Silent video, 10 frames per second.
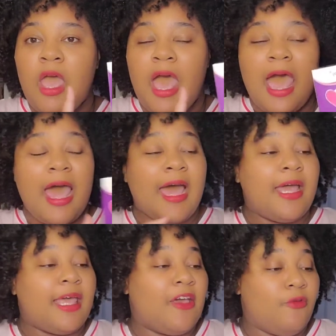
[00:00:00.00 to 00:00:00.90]

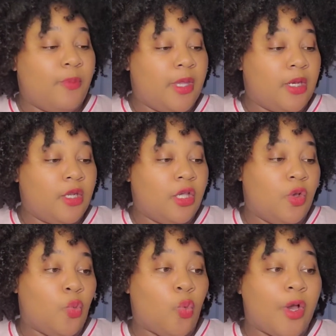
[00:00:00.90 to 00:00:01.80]
I have been
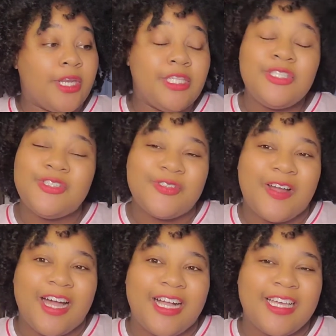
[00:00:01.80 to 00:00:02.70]
wanting to
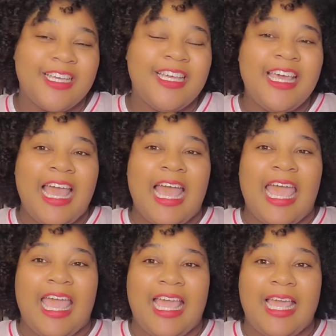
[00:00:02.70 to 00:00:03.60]
try
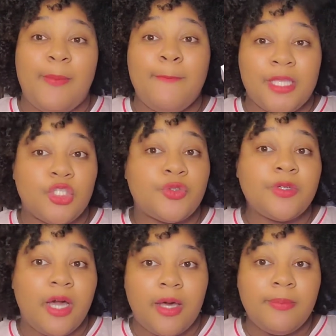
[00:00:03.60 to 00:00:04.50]
a menstrual
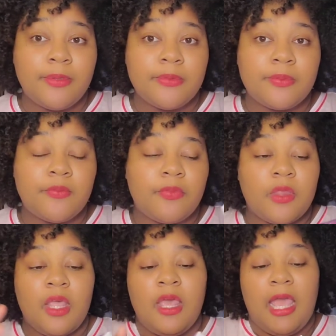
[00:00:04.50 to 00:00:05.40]
cup,
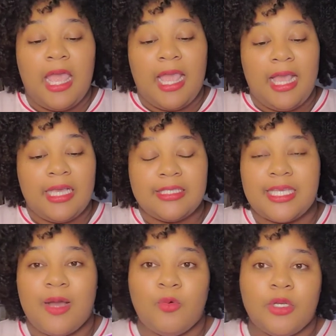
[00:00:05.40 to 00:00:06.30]
and
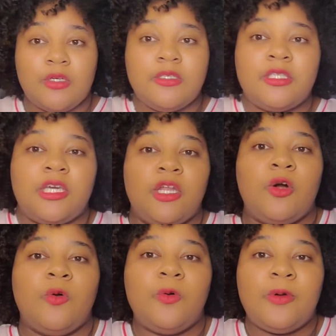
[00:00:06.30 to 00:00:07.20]
I went on good
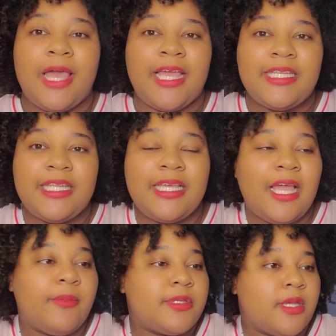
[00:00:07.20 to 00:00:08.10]
old handy
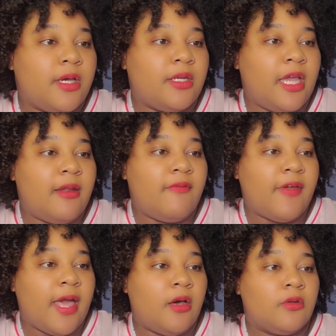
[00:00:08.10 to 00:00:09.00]
Amazon and
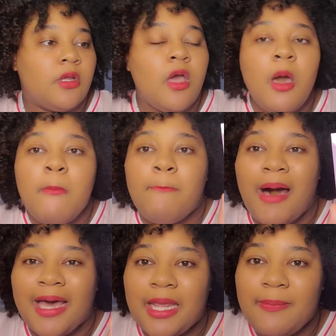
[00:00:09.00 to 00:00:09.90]
found
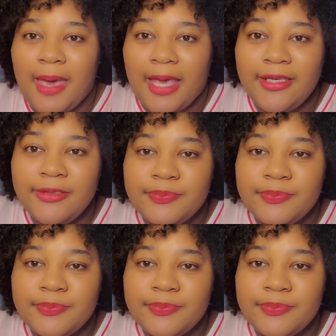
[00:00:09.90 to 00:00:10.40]
Body Bay.